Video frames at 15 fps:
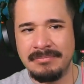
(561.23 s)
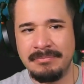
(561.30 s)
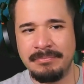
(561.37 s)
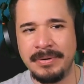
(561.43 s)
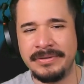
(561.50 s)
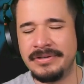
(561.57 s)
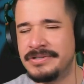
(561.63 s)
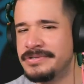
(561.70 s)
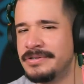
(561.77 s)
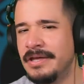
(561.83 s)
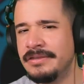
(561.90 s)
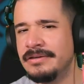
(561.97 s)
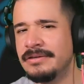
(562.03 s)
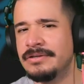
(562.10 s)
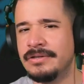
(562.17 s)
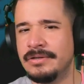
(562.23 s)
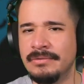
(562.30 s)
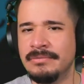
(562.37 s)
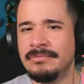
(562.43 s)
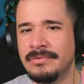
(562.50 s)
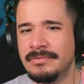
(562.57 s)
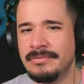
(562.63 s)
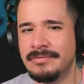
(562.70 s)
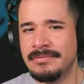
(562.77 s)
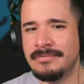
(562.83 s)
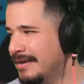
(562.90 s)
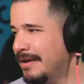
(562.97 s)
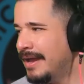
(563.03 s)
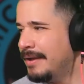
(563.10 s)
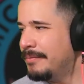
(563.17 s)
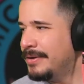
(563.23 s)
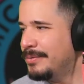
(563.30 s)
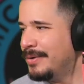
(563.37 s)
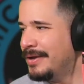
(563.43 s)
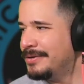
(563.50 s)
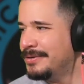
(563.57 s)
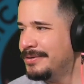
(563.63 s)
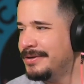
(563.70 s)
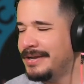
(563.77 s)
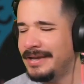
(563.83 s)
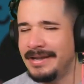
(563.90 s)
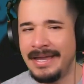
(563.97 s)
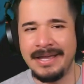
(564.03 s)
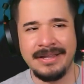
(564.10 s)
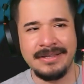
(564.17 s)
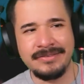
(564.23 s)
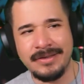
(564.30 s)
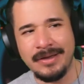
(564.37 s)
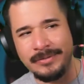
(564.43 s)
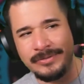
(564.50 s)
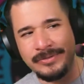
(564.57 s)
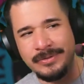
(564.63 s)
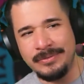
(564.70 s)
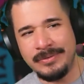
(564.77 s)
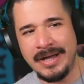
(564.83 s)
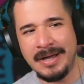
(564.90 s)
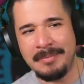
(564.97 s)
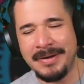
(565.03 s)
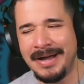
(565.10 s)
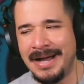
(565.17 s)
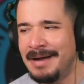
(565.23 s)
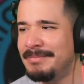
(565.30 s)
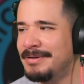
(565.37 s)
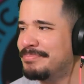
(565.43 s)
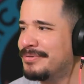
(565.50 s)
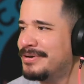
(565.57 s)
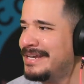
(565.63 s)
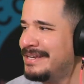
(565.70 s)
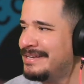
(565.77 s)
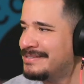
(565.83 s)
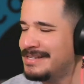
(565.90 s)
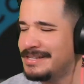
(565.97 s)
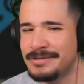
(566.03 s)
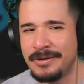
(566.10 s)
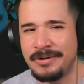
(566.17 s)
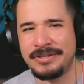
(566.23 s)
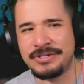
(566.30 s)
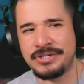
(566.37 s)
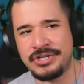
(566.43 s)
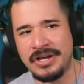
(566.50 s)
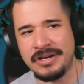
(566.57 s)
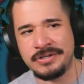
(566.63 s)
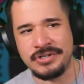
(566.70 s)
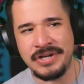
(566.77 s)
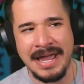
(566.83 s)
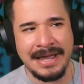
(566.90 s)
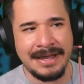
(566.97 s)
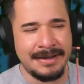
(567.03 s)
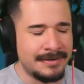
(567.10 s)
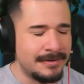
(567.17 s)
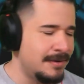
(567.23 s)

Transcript: but there's nothing to do. Hey, what do you want to do tonight? Hey, let's go to uh, Bahama Breeze. Let's go to the Shuck Shack.